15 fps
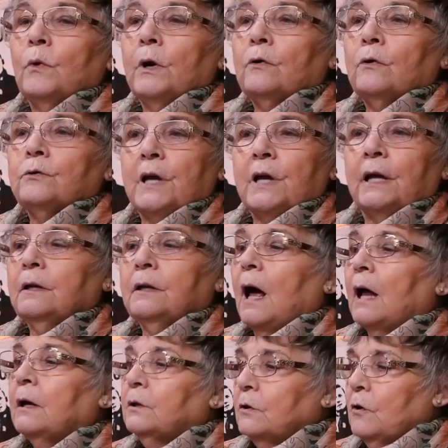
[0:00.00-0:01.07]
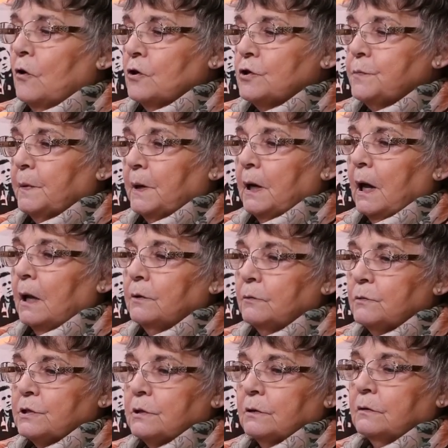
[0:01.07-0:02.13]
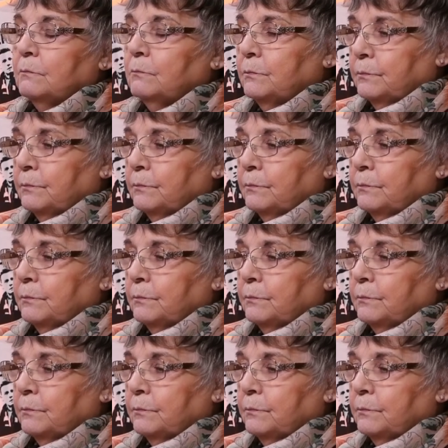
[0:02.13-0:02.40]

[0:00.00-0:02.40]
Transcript: So we goes in to the hospital, and there was a